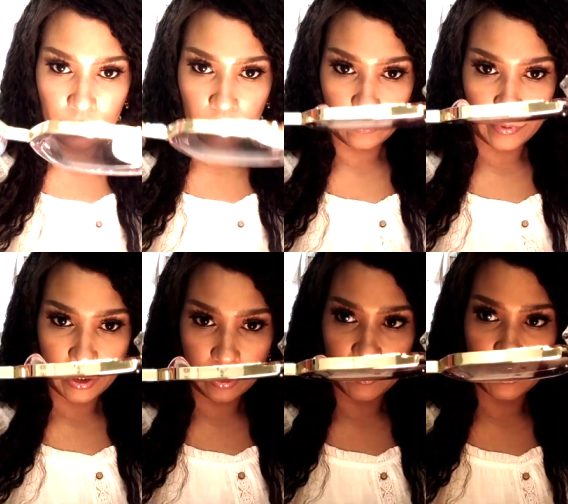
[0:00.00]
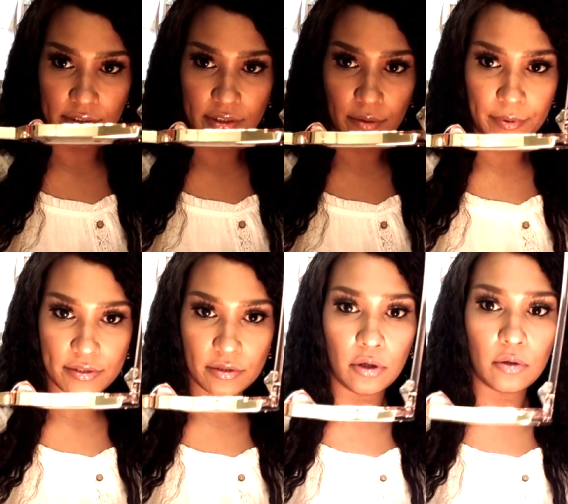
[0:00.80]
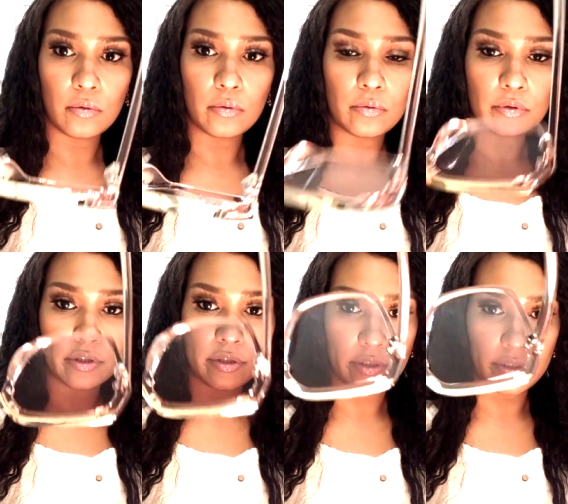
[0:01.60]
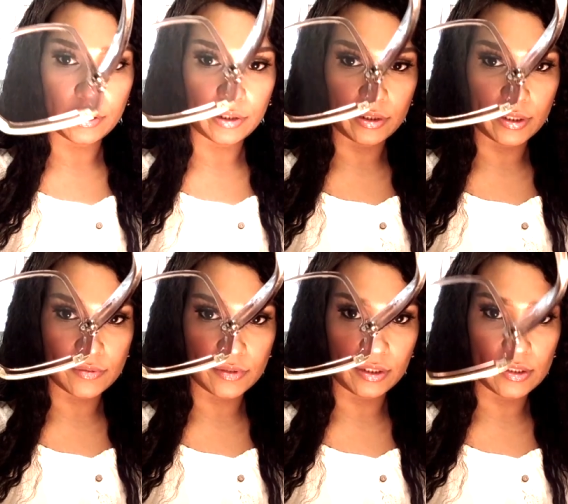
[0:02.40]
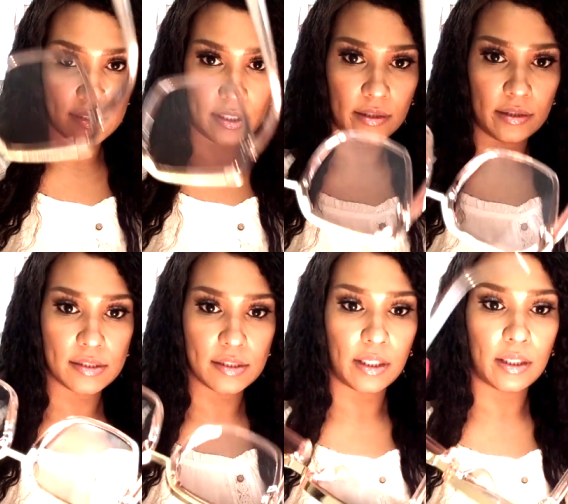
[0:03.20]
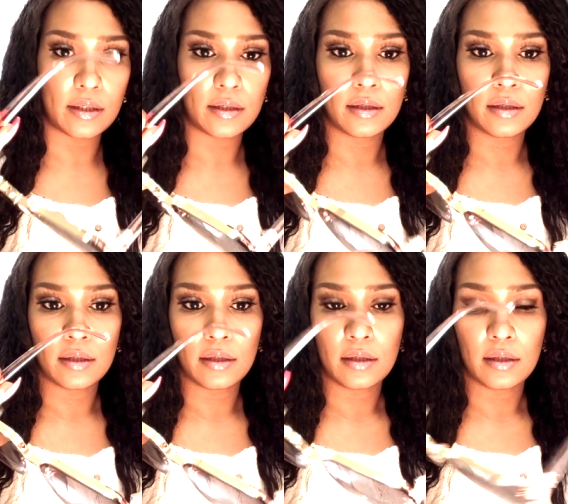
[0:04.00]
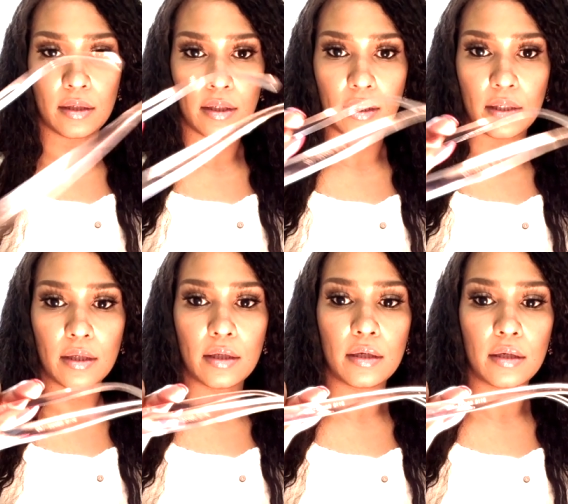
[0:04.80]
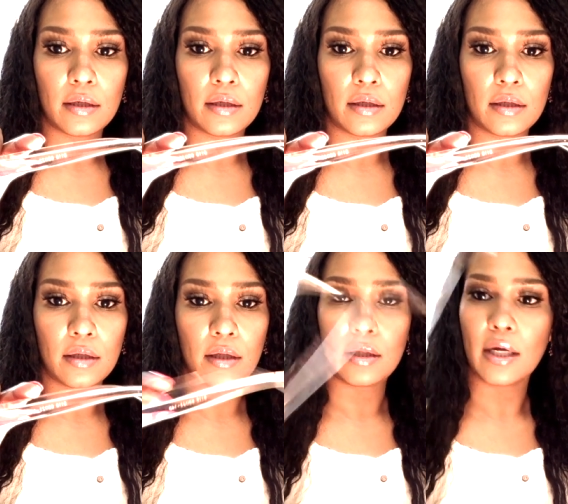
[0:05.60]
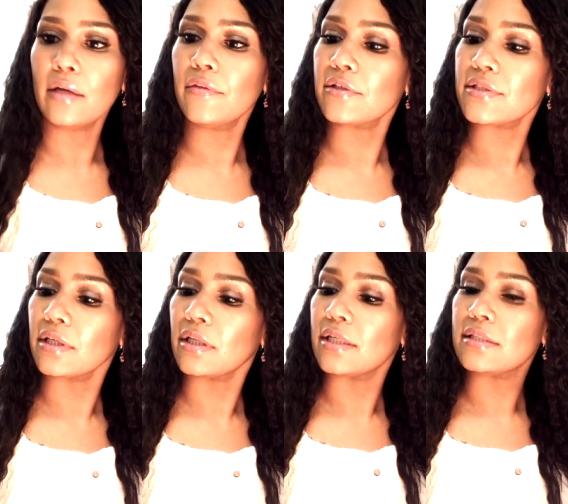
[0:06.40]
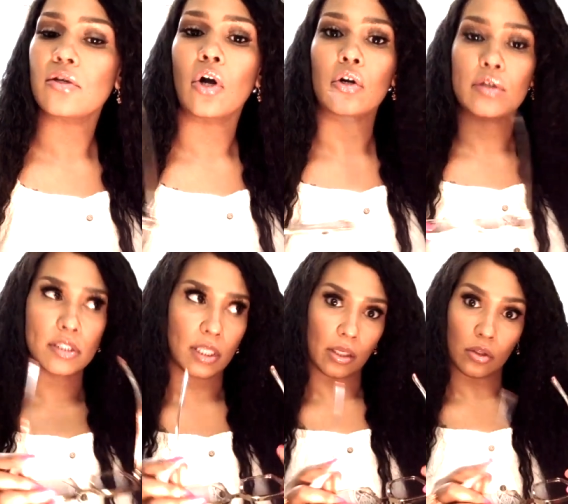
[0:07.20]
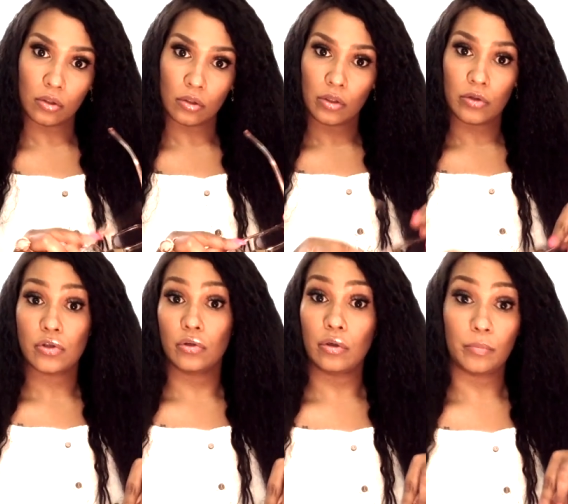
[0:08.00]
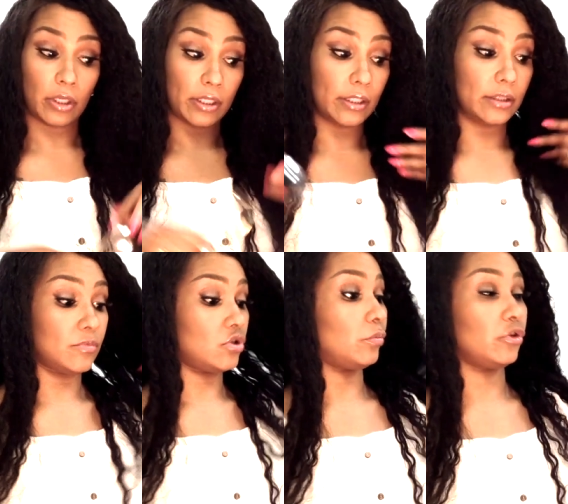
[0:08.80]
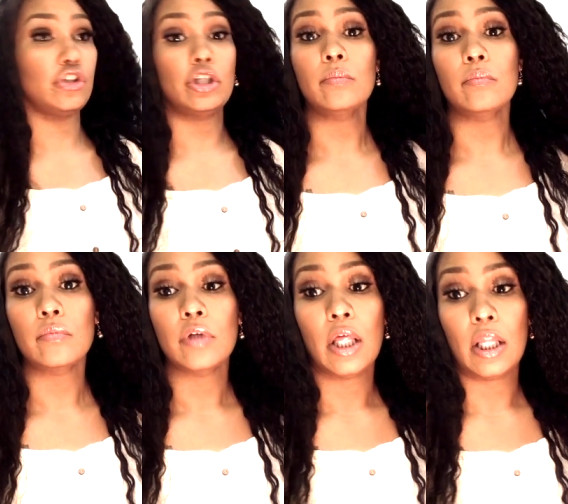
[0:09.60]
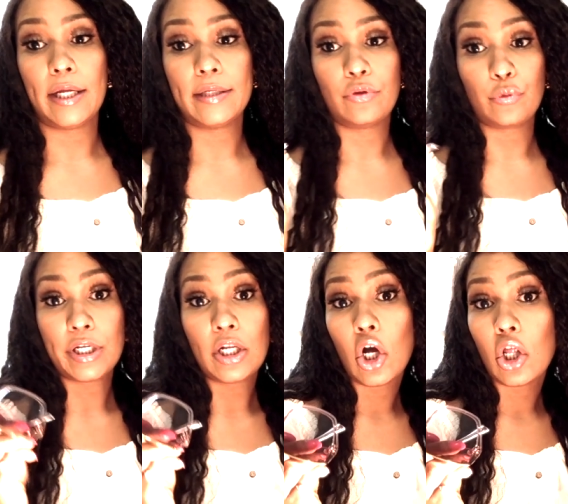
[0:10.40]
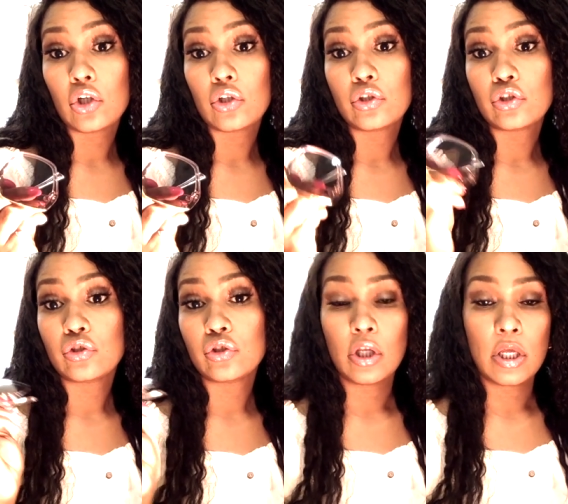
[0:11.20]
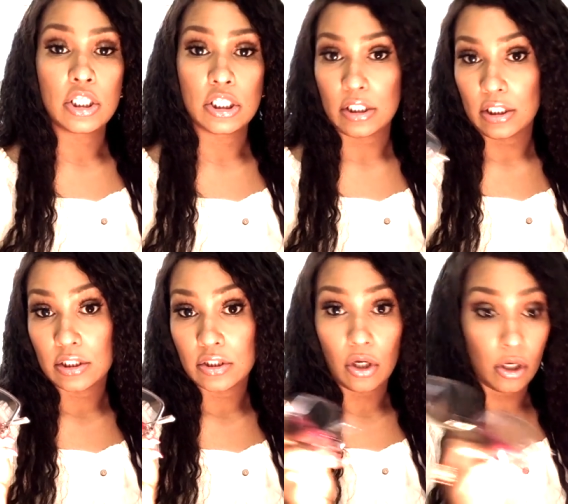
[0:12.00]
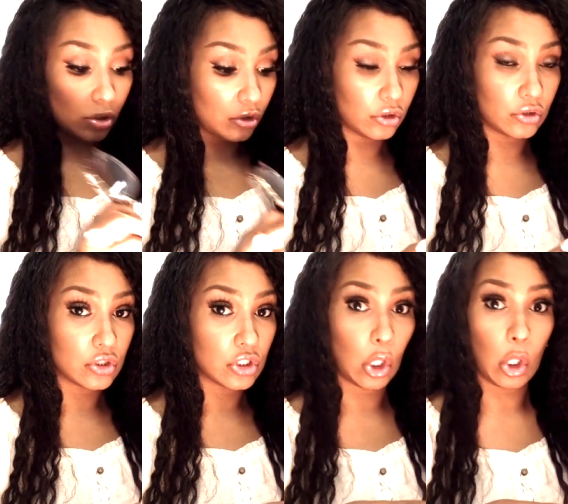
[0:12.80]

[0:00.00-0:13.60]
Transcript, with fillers: rim, and then the top has gold, and that's what the inside looks like. And a lot of their sunglasses are on sale, so you can probably get them super cheap, like $3, $6.